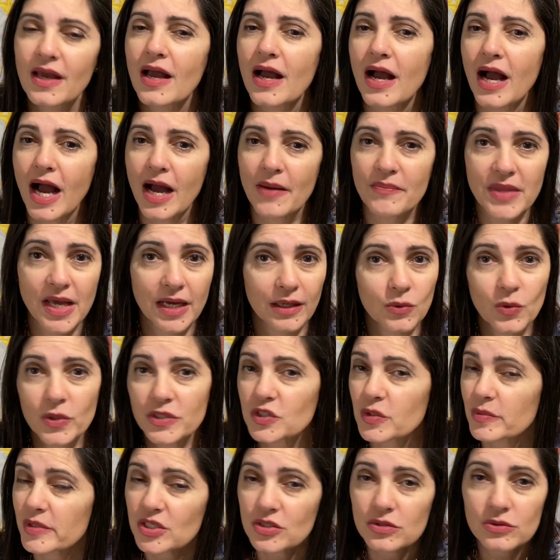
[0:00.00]
I'm not going to
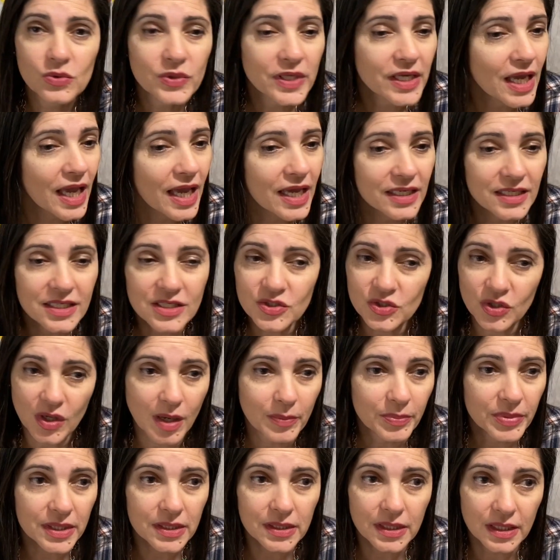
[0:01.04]
be doing any
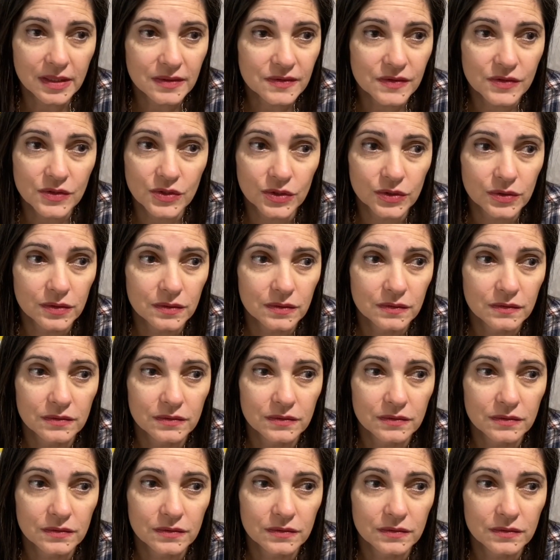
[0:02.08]
shopping next year.